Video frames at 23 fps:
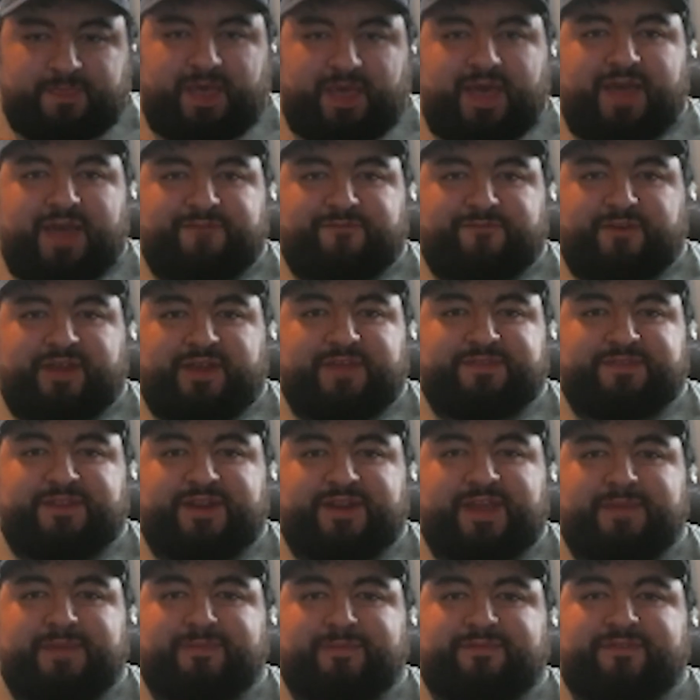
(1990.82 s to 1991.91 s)
I forget the
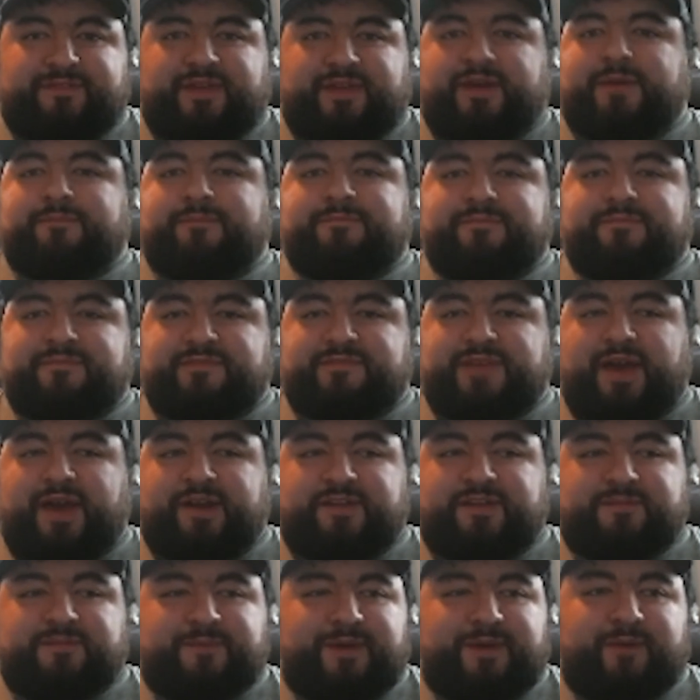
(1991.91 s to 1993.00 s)
name of the town,
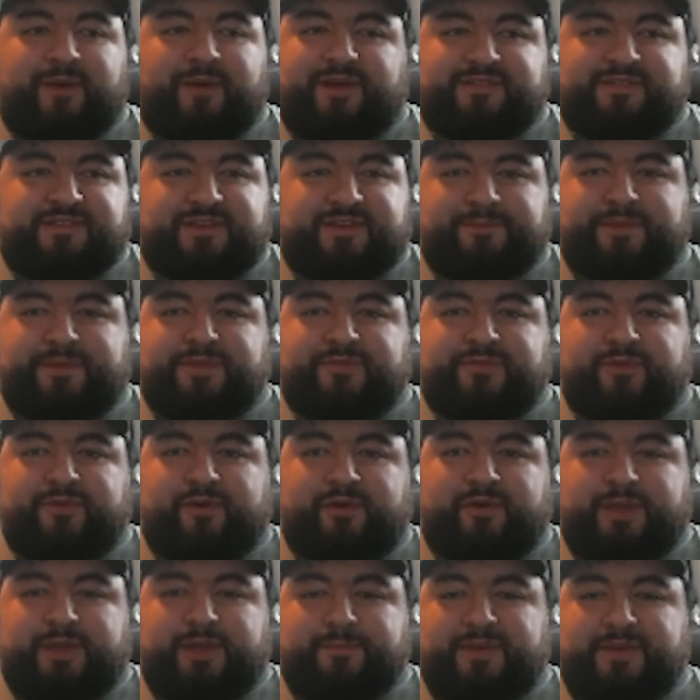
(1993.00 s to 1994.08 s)
it's been a while since I played through the
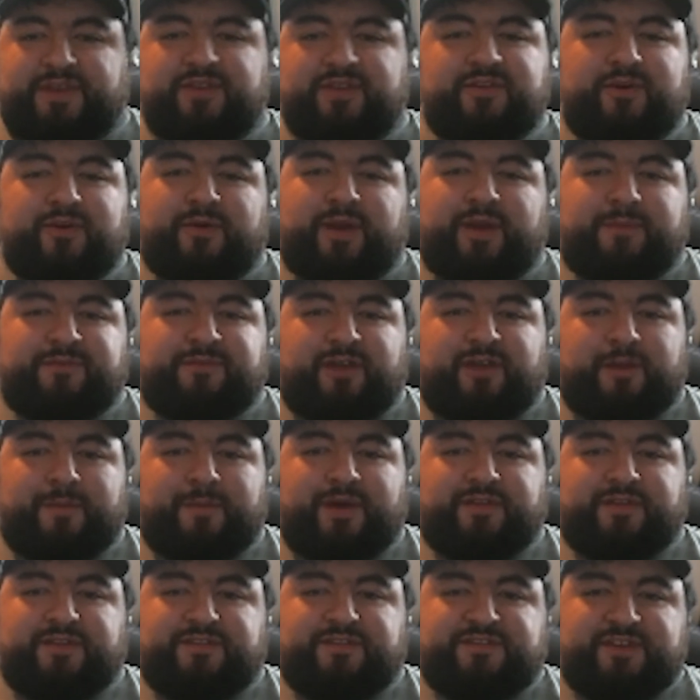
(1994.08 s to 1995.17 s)
whole game, but you know what I'm talking
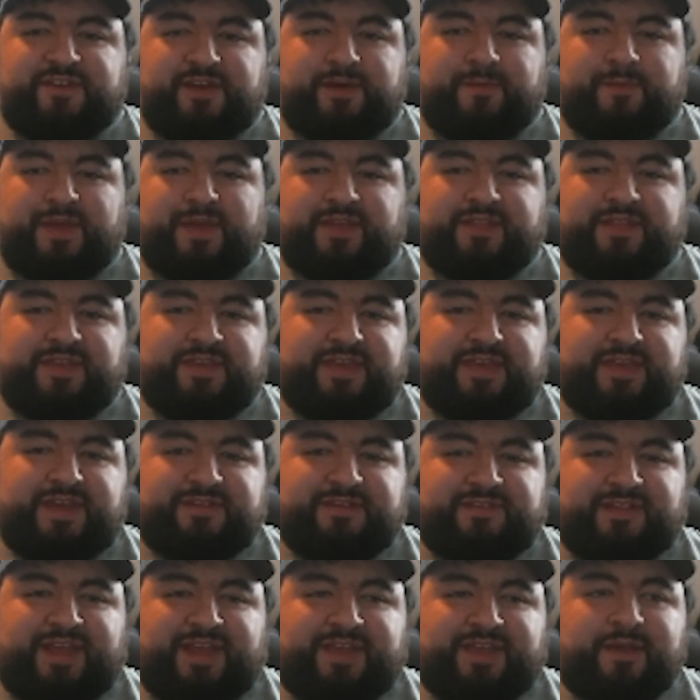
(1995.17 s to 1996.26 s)
about, the gym, and then you
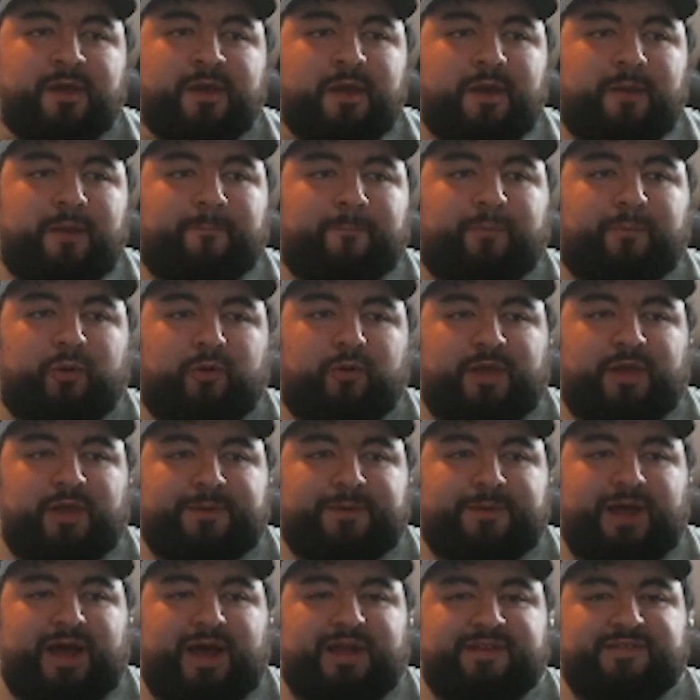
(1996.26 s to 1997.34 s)
get into
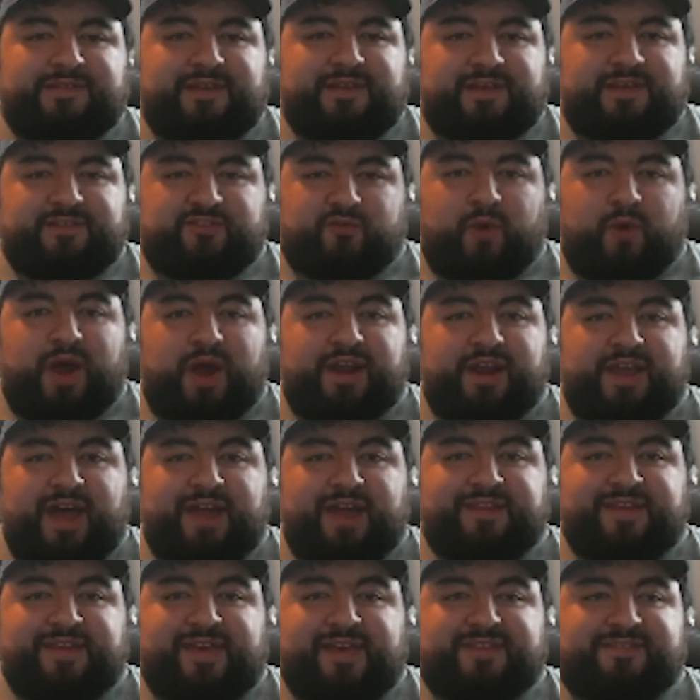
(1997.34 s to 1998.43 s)
pull-up contests, squat
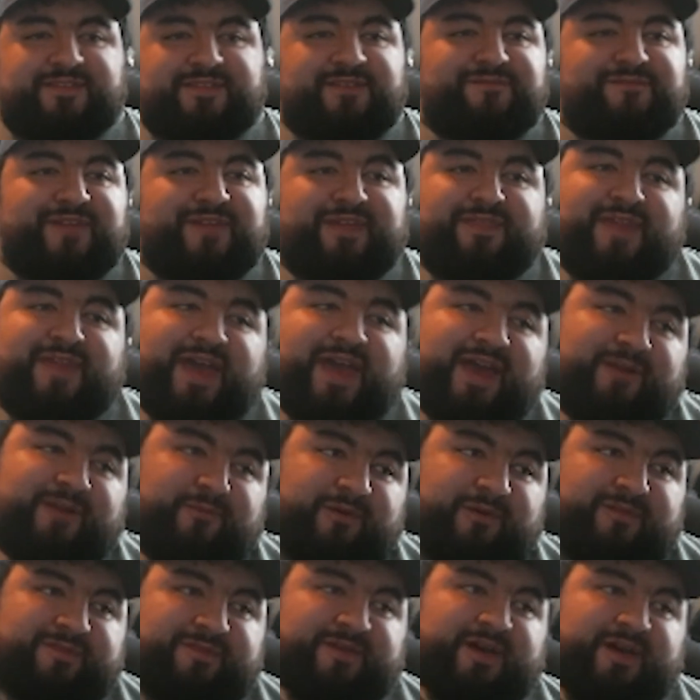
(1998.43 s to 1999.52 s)
contests, stuff like that
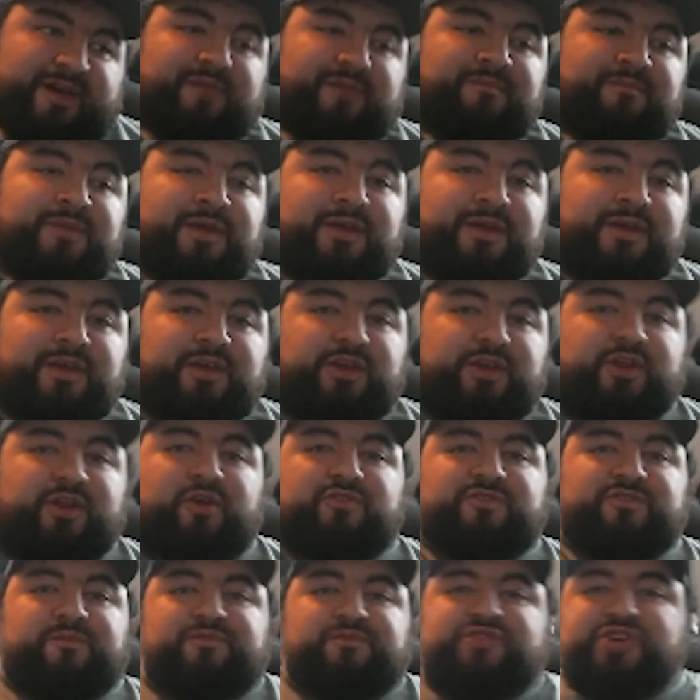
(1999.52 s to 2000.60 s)
with
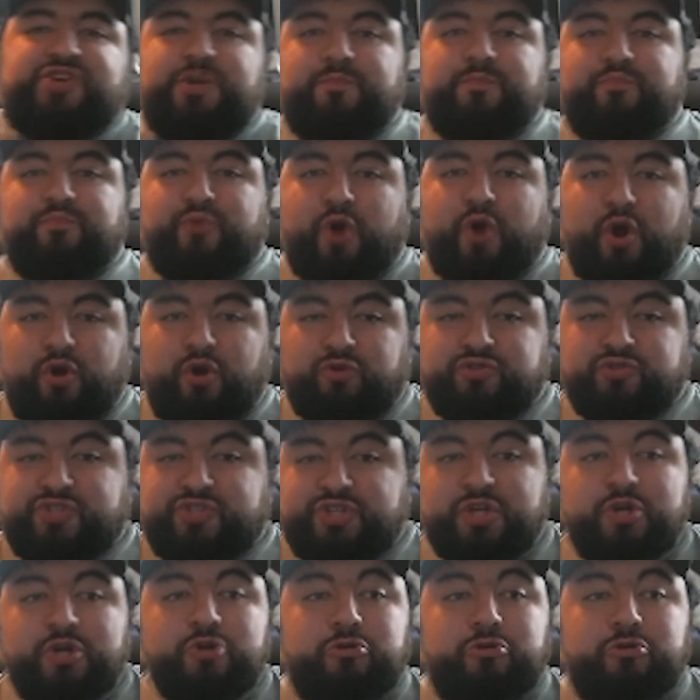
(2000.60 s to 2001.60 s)
some gym bros.